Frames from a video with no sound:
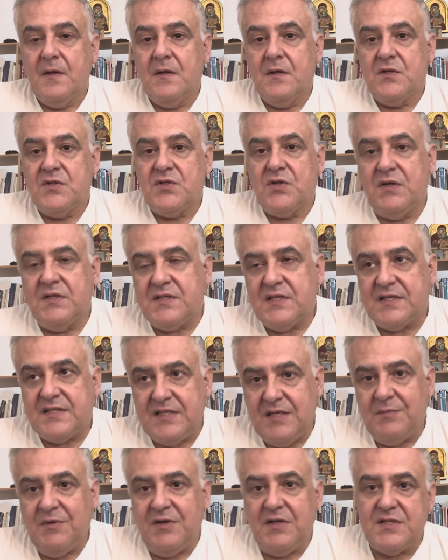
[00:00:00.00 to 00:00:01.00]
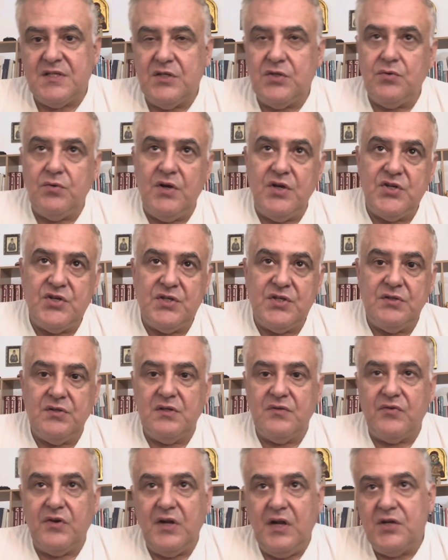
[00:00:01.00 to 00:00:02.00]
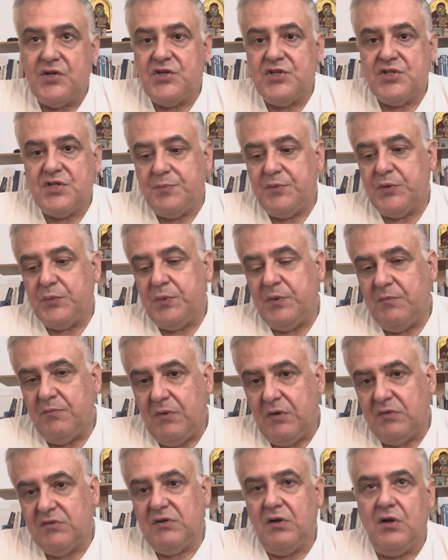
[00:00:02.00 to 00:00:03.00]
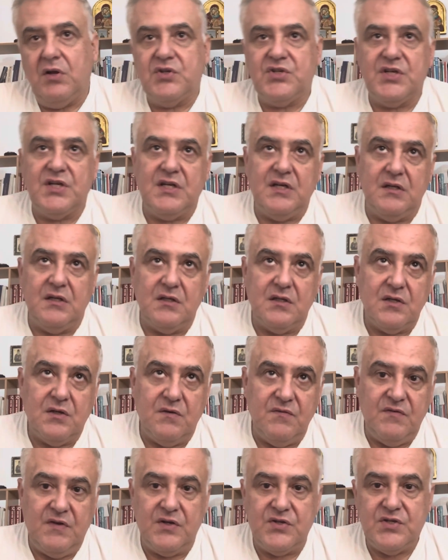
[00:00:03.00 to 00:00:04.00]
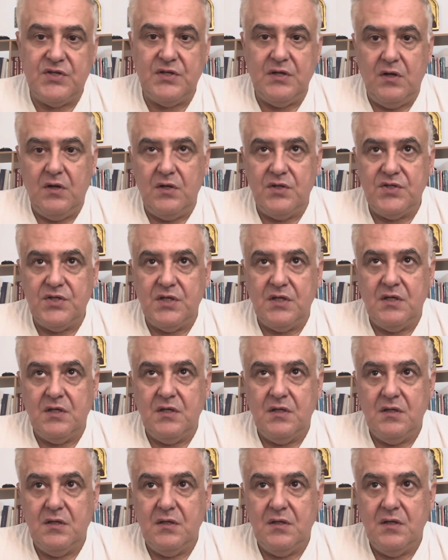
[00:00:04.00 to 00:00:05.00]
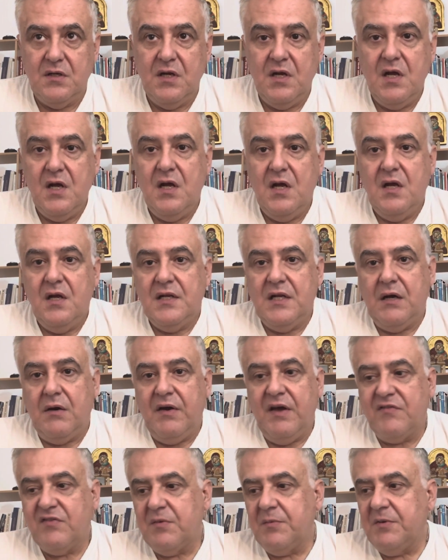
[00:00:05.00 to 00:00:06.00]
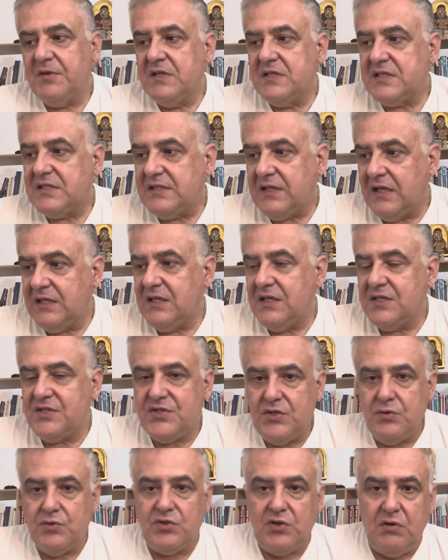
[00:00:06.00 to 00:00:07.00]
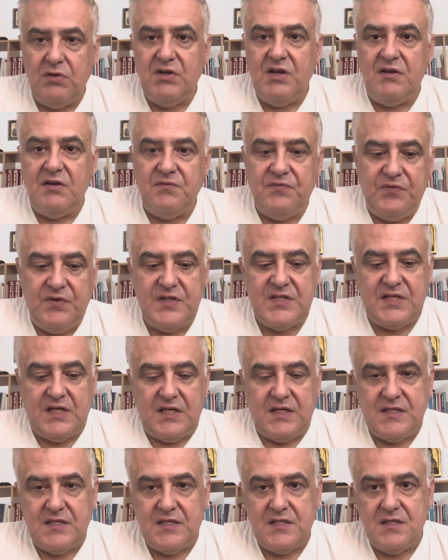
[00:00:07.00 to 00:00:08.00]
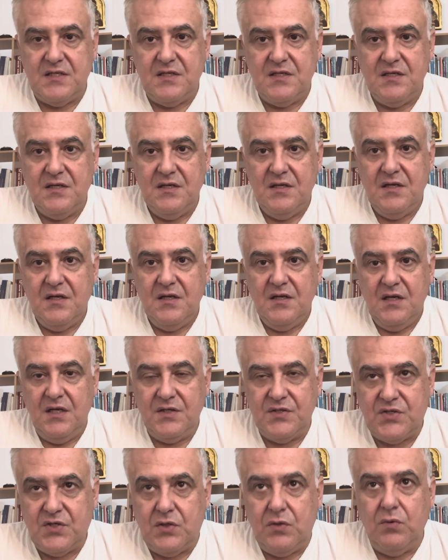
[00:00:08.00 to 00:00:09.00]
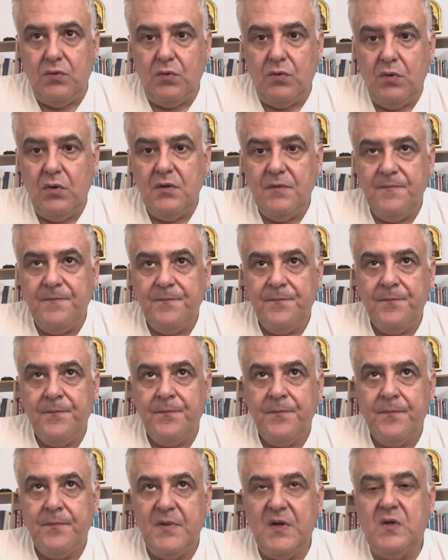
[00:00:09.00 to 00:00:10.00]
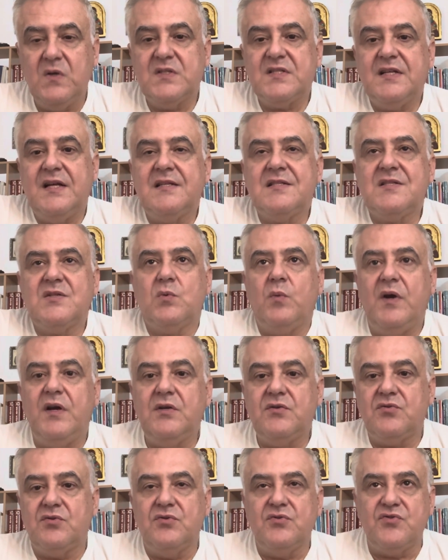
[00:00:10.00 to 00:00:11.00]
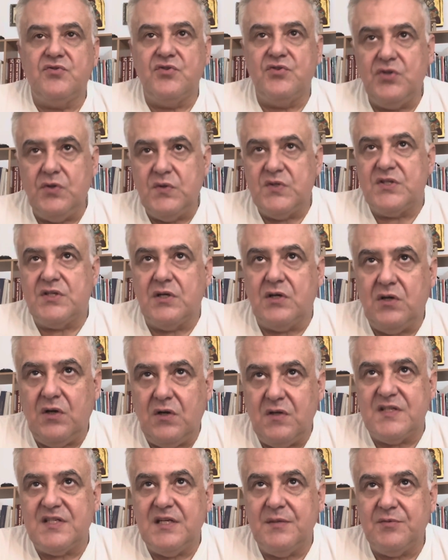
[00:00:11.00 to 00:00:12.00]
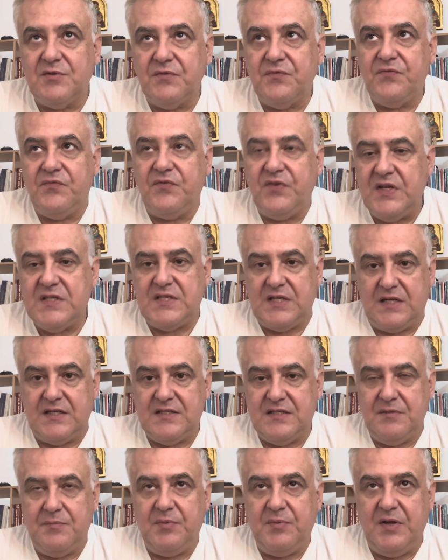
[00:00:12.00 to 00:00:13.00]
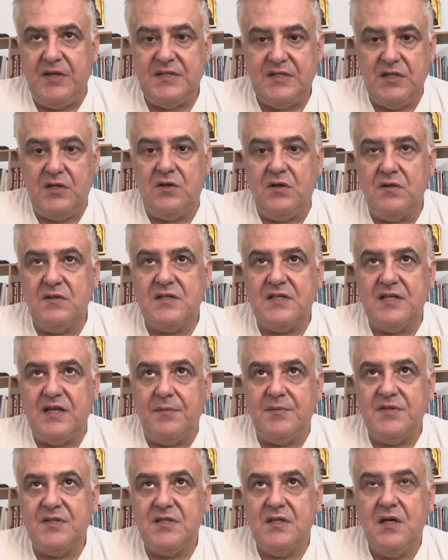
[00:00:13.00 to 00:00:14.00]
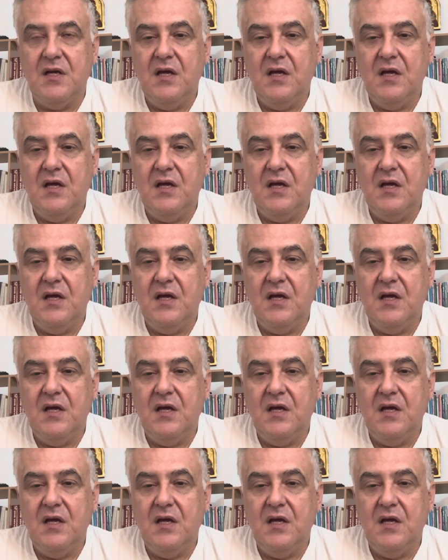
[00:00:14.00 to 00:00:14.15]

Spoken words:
So it's a similar situation to the relationship between modal logic and conventional logic. Now everybody studies Newtonian physics in school because that's the way to introduce the concept of physics, the basic concepts.